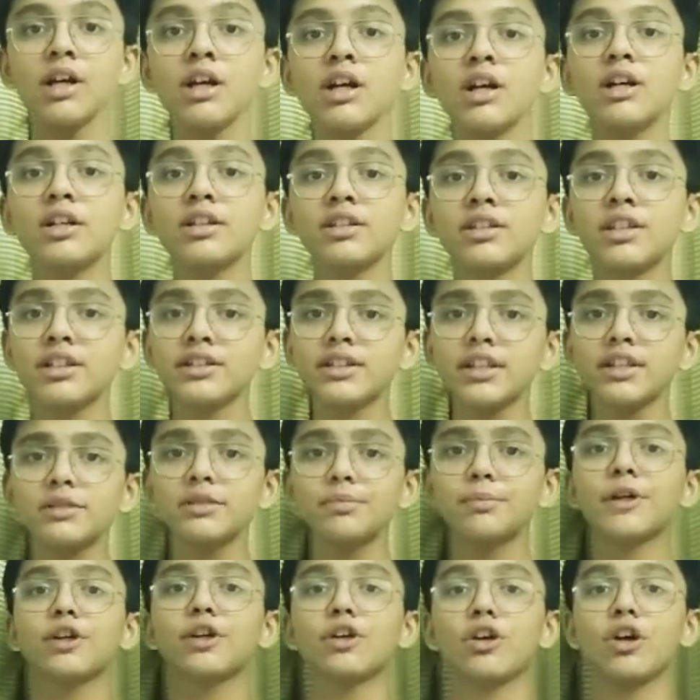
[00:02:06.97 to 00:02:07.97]
This is
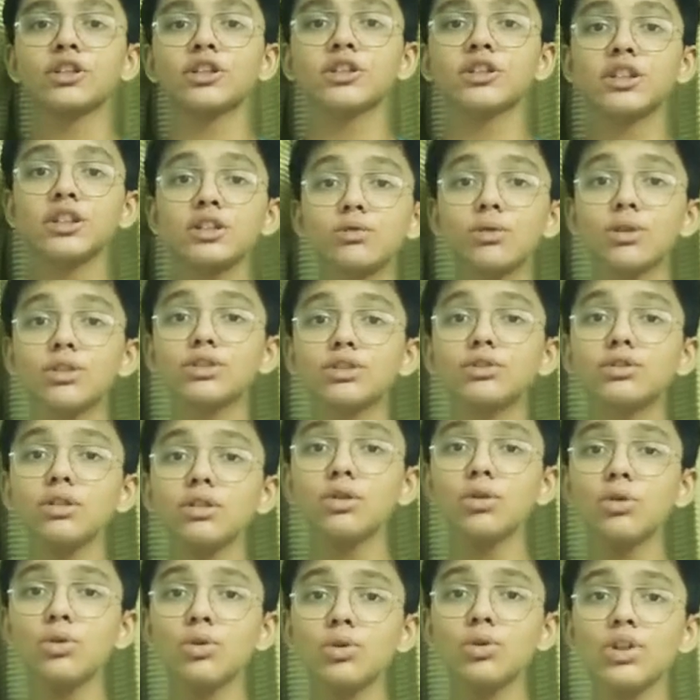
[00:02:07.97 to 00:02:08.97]
because it was the
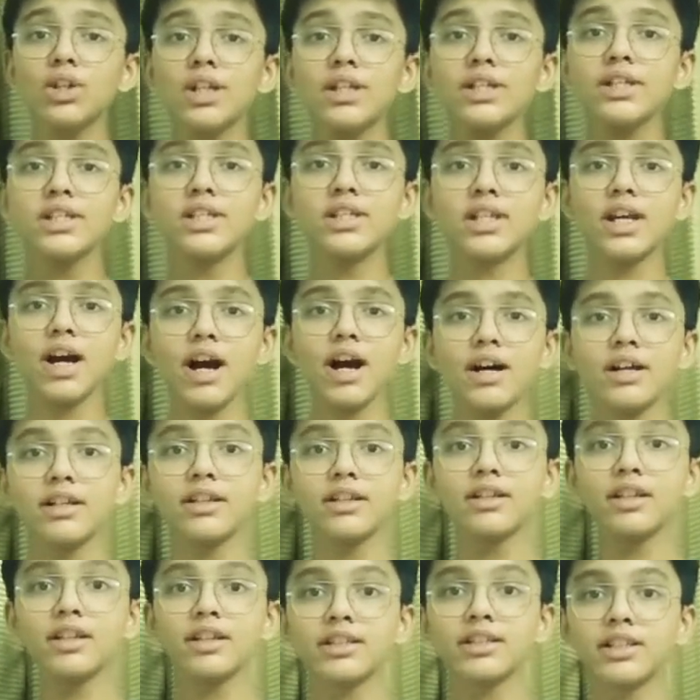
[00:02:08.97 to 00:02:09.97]
only star in the
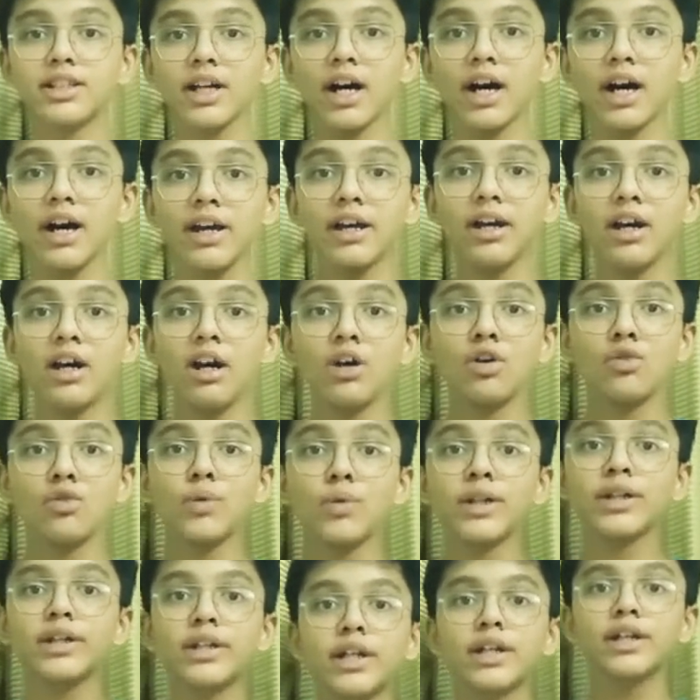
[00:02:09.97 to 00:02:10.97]
sky which
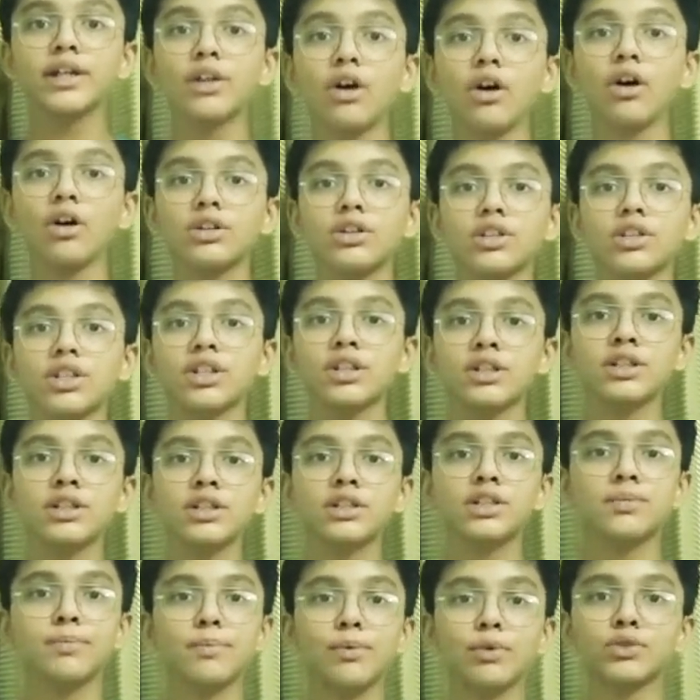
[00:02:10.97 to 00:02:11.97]
did not change its
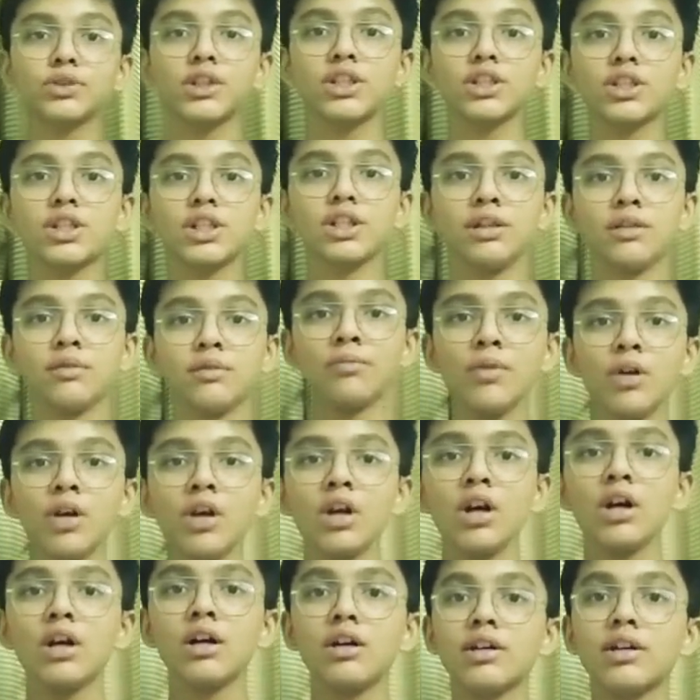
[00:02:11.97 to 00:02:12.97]
position.
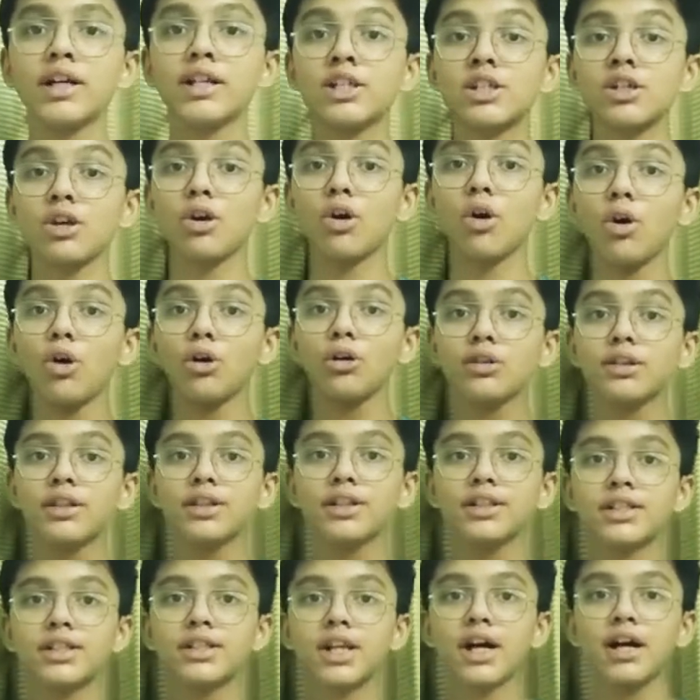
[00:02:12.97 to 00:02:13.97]
Rest all the
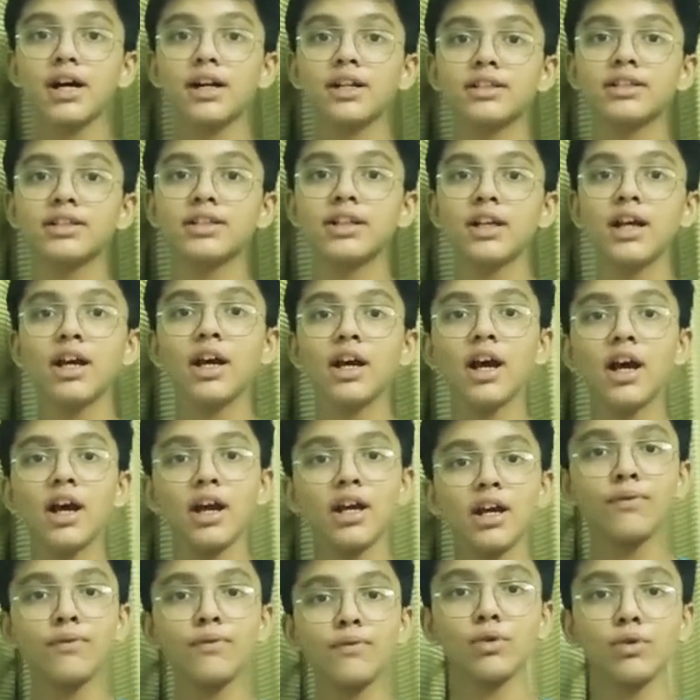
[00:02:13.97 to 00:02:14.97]
stars, if
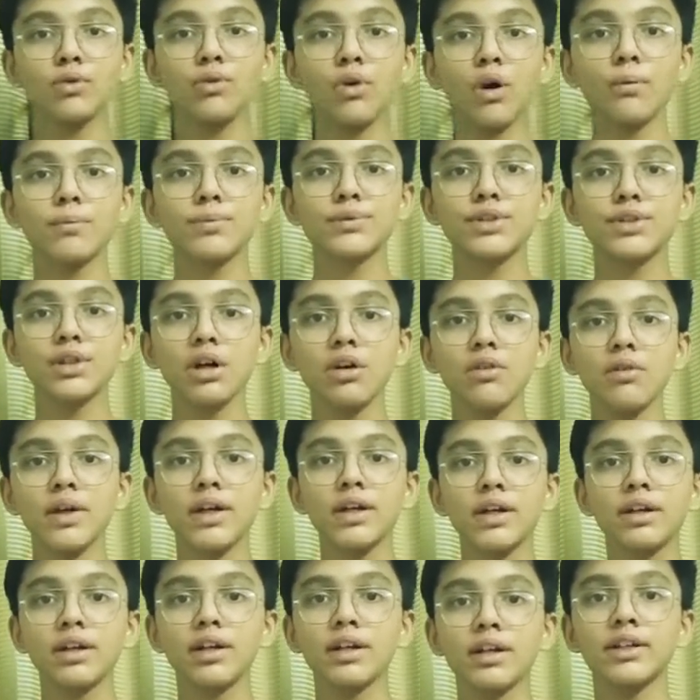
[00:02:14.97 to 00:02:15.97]
you observe it
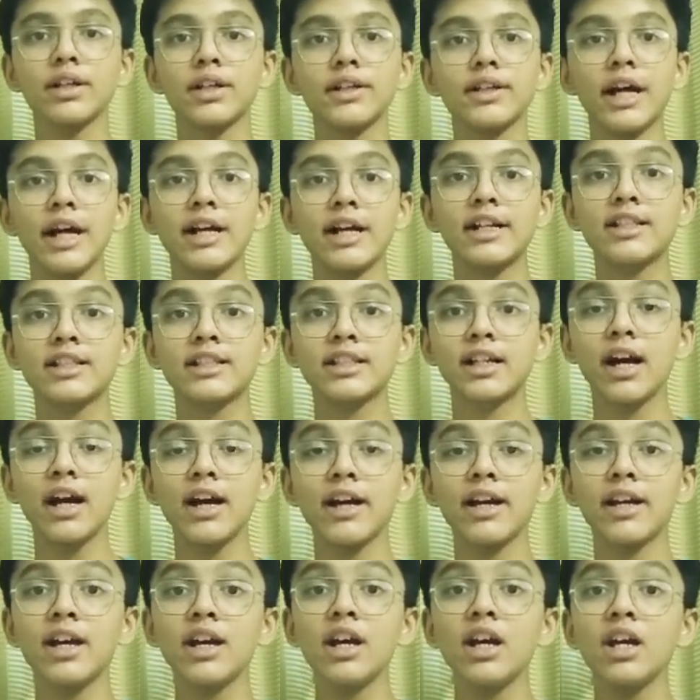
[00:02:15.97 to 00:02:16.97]
in the night sky,
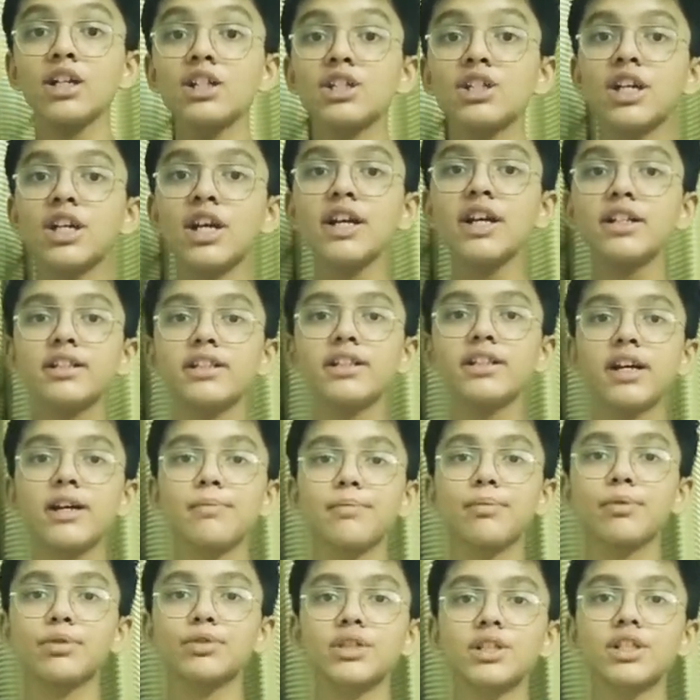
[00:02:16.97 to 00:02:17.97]
change their
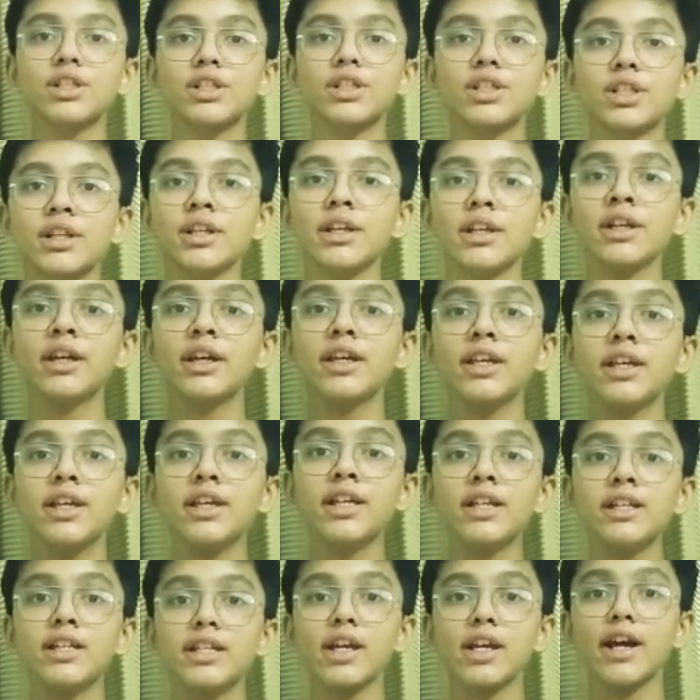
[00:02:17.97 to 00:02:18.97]
position each
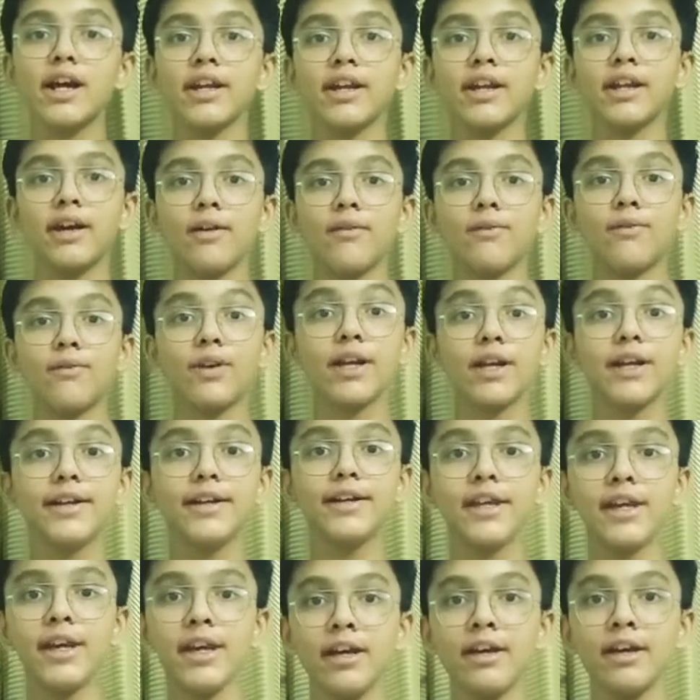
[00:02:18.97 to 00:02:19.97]
and every
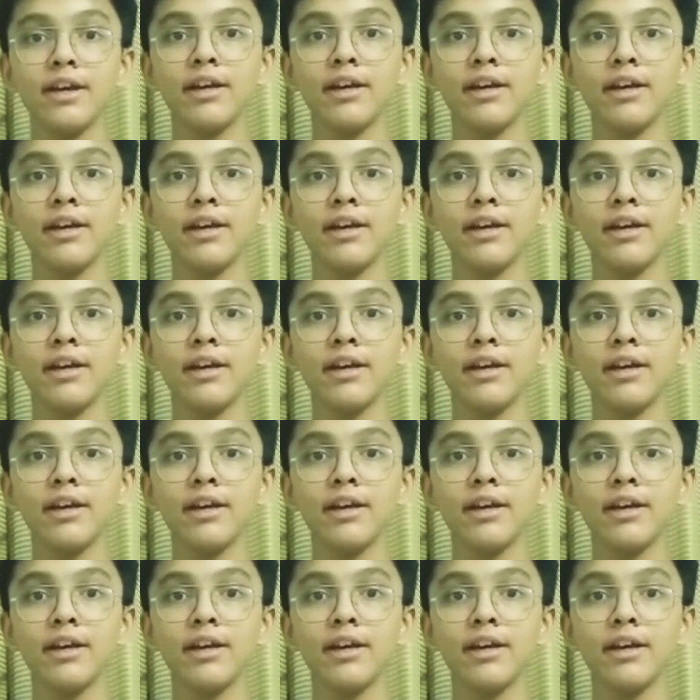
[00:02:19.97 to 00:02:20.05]
day.